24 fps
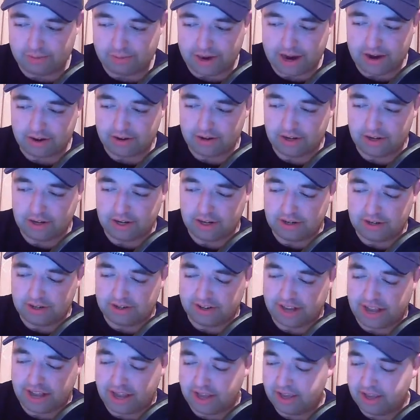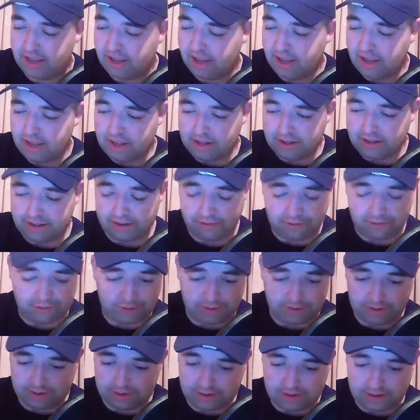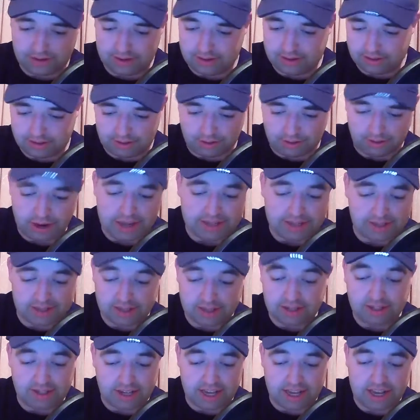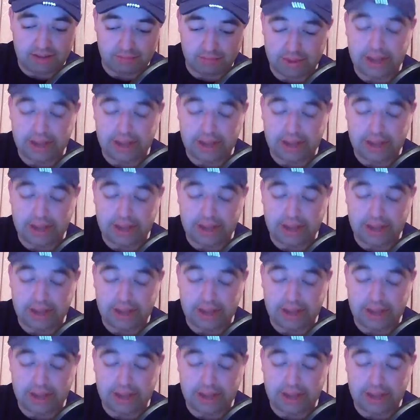Martin and the rest of the team,